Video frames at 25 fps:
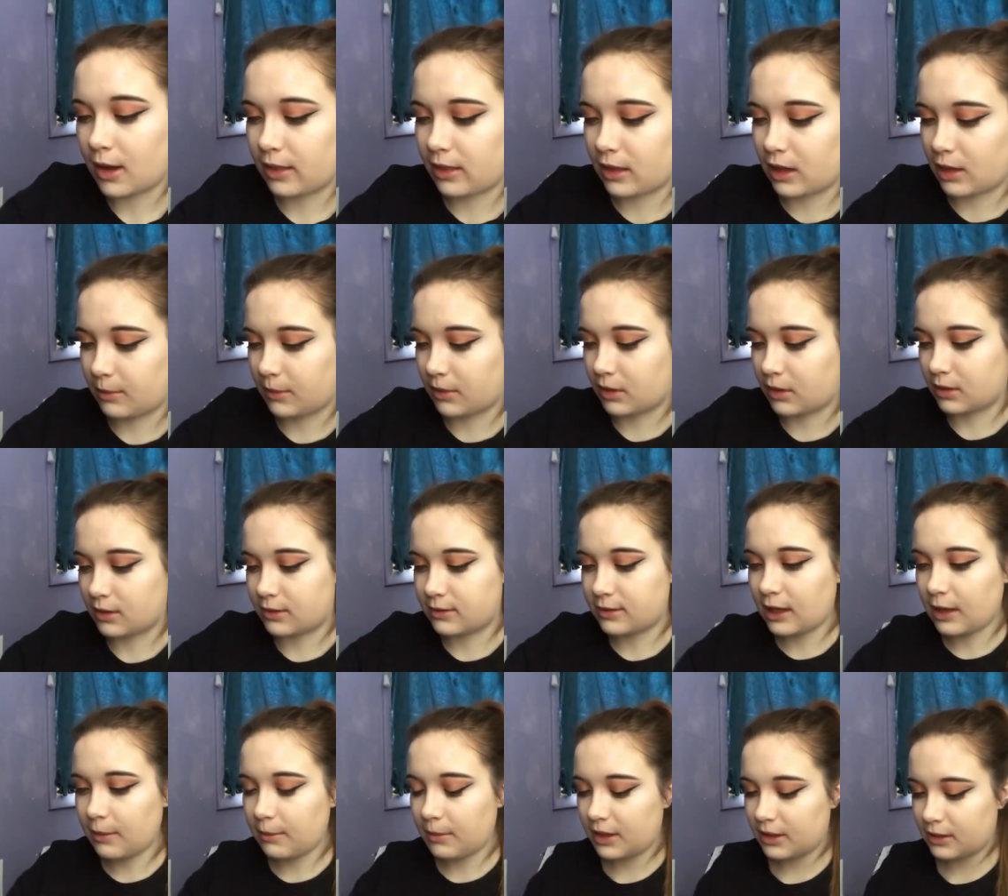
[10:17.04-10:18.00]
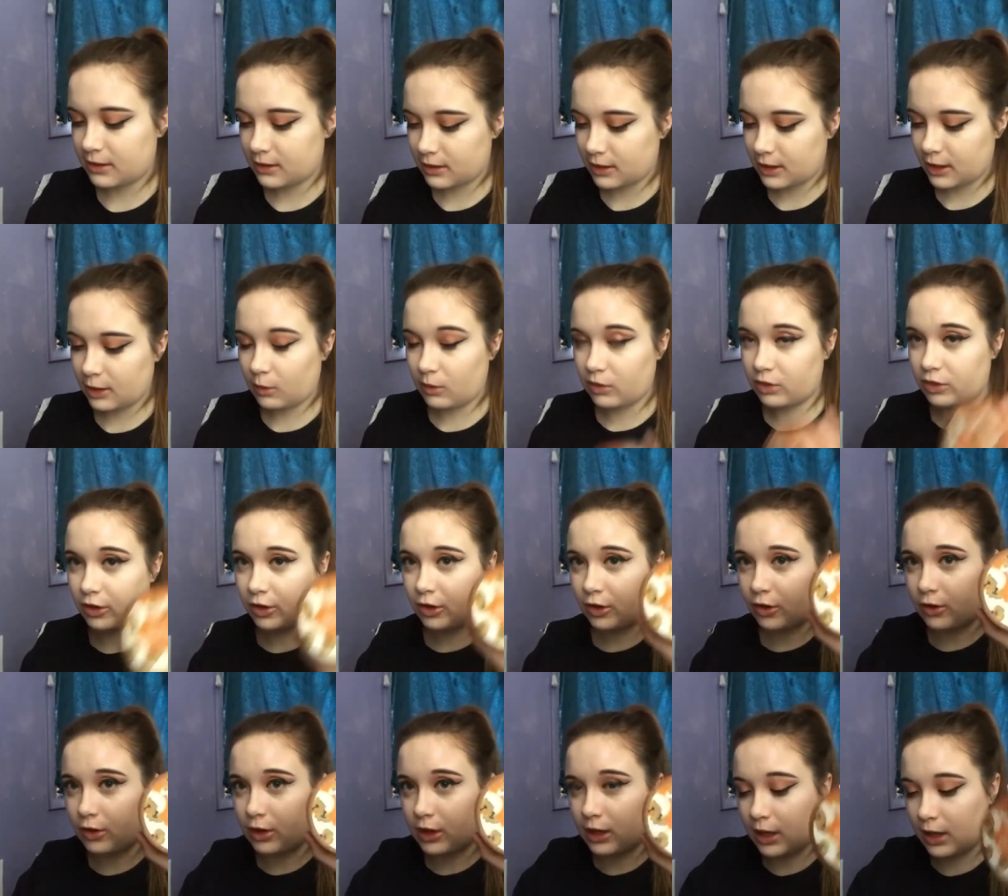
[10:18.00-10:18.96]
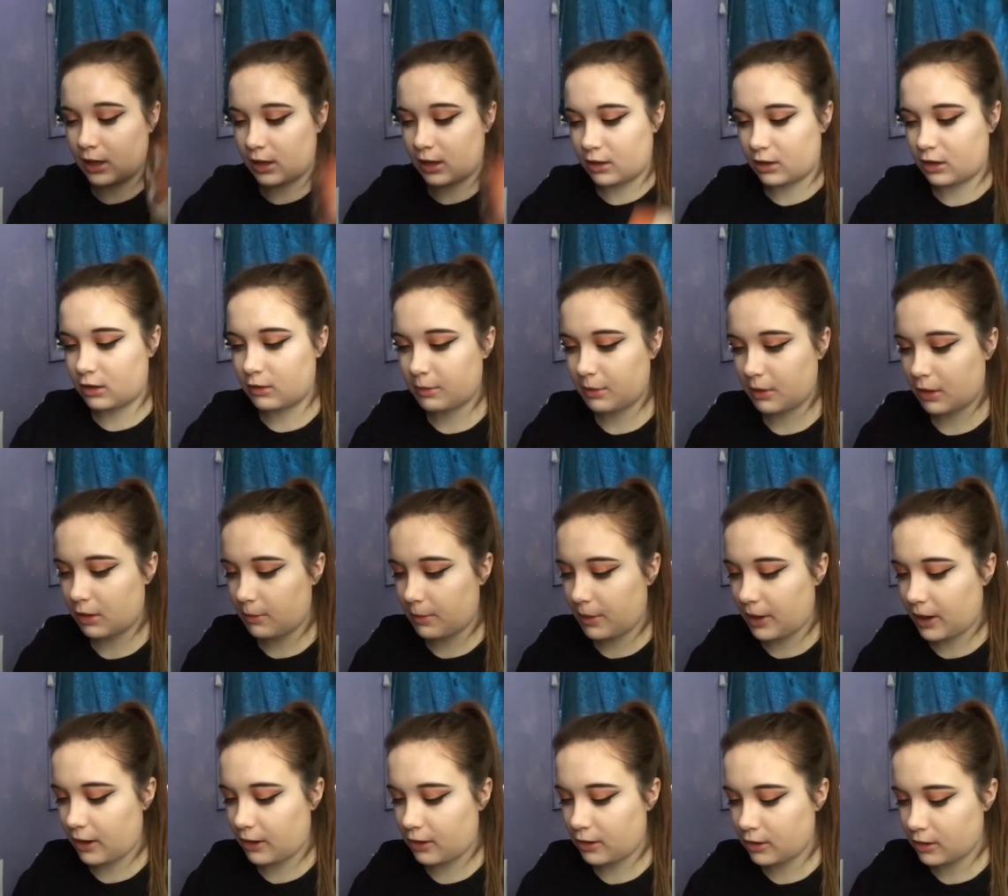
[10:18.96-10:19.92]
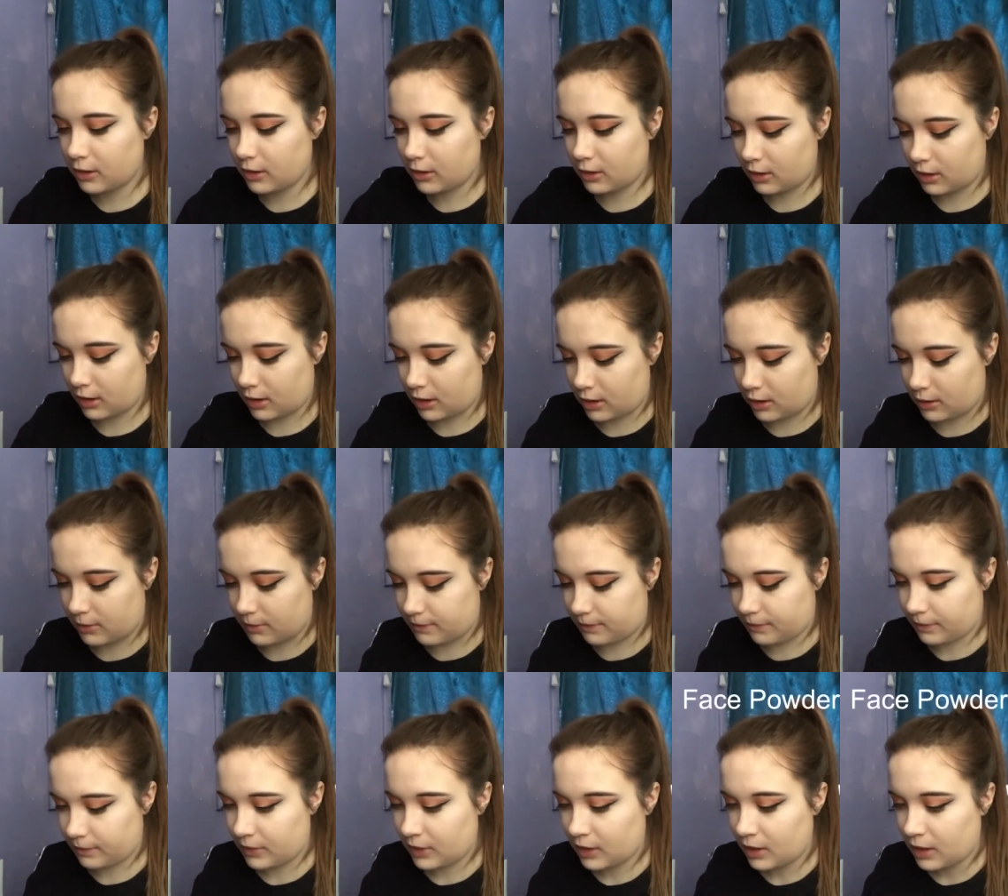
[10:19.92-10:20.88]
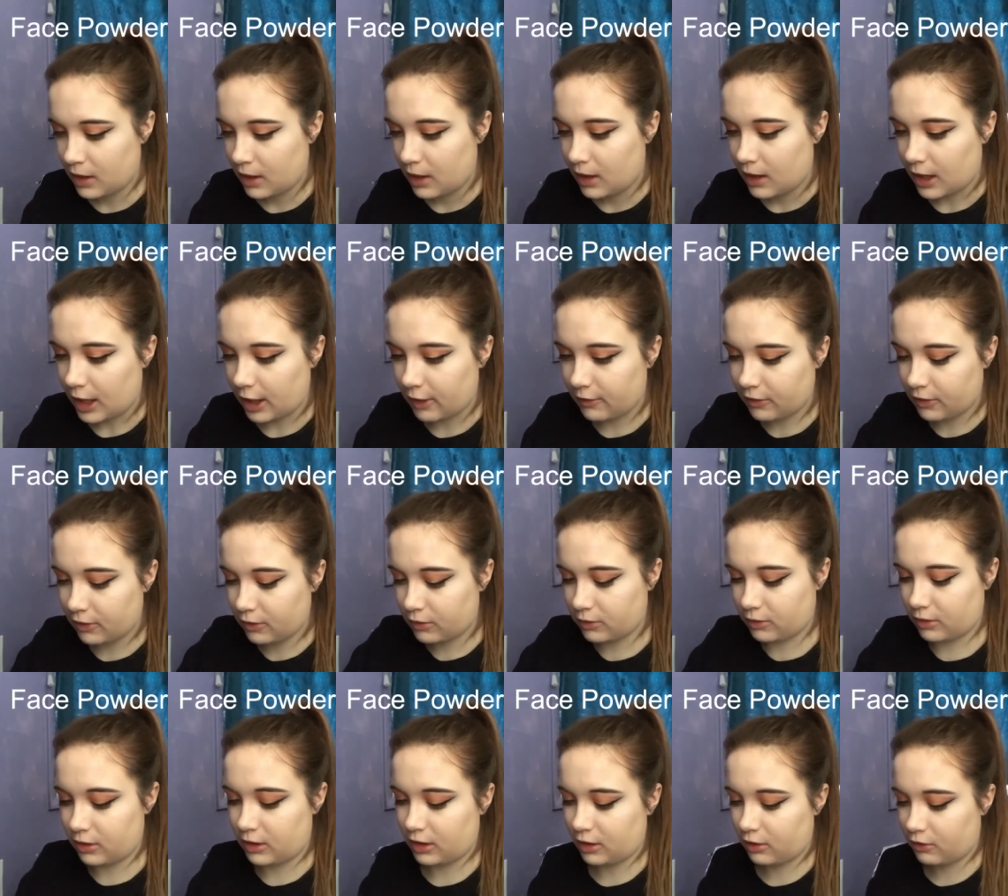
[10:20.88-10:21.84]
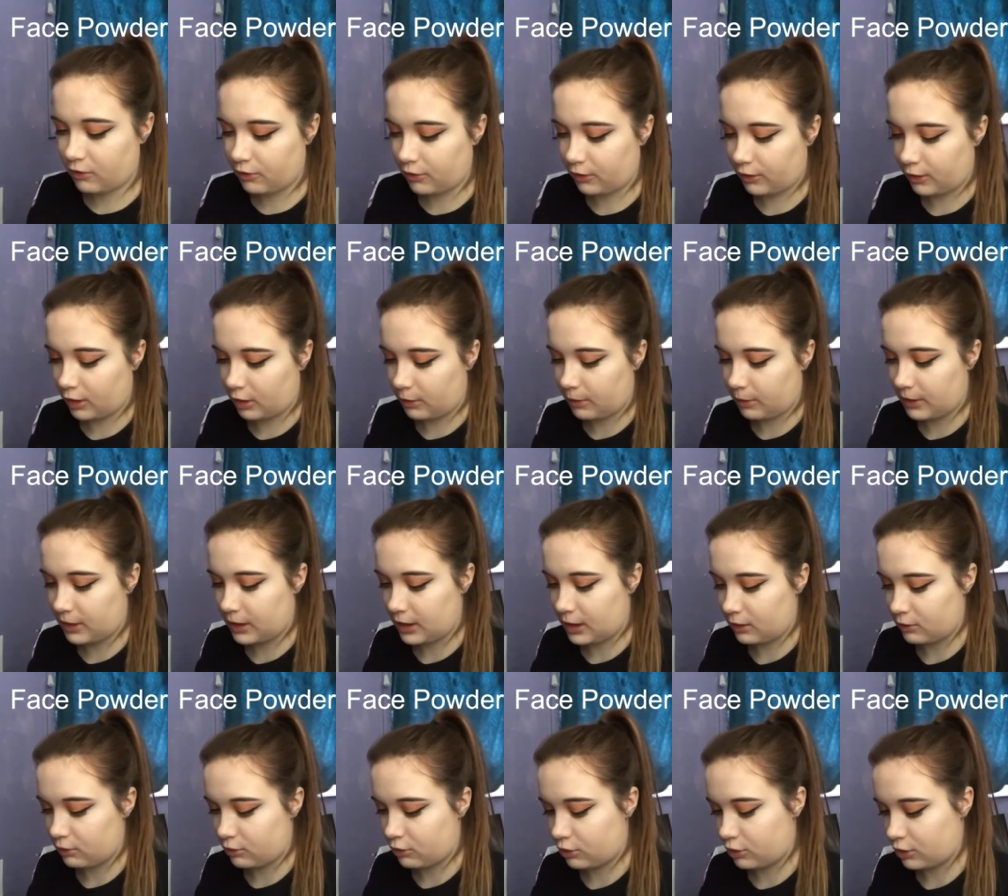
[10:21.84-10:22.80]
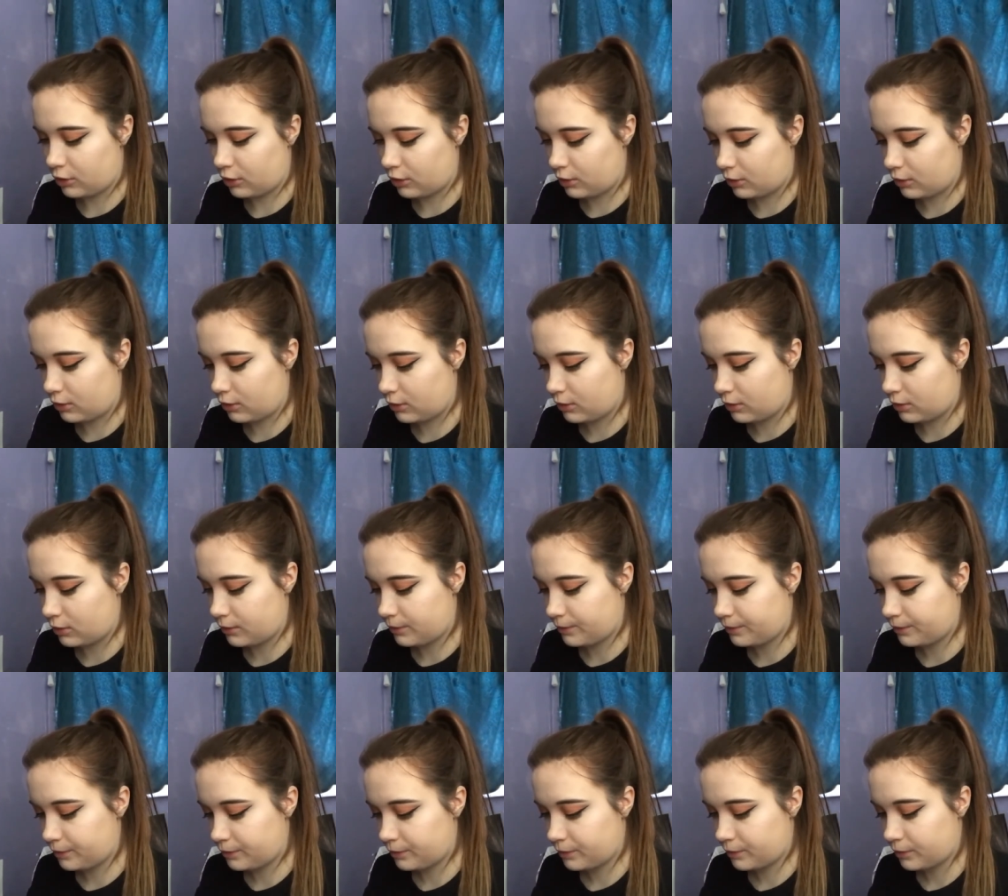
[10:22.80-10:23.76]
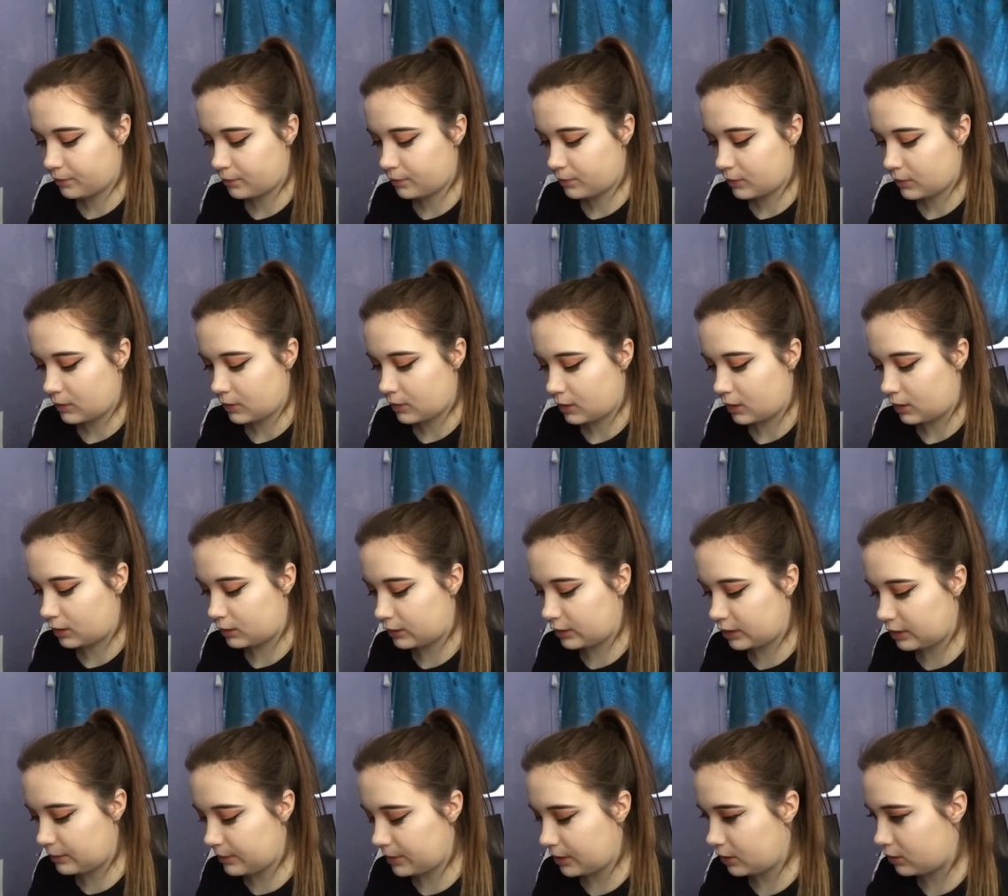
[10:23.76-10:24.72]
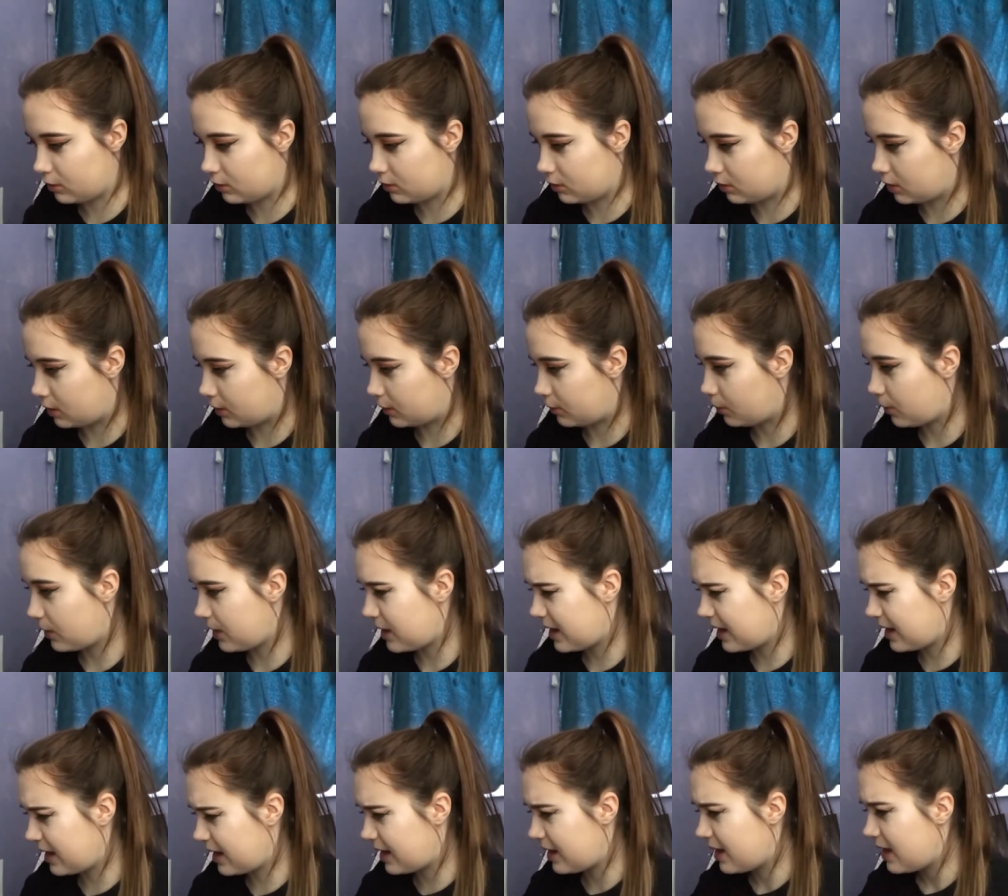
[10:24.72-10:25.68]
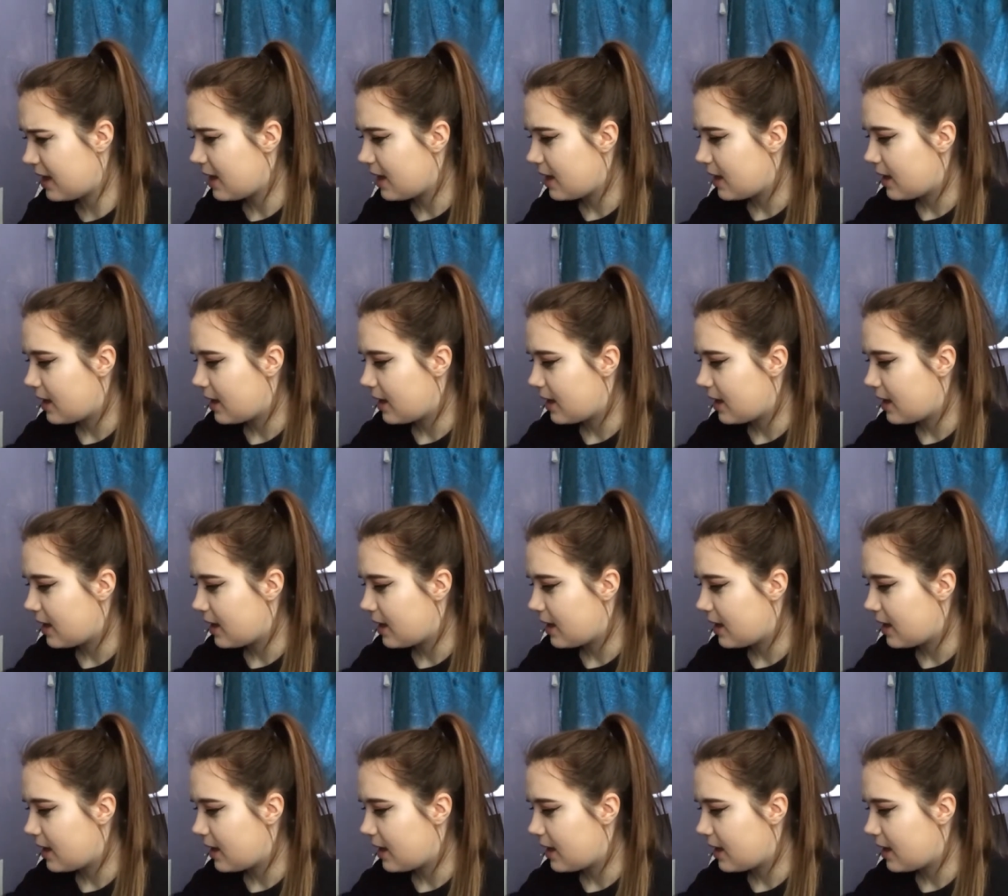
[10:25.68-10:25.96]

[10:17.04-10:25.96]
And then I'm going to set my skin with the Coty Airspun powder. Um, I've used this for a little bit now too. A little bit goes a long way.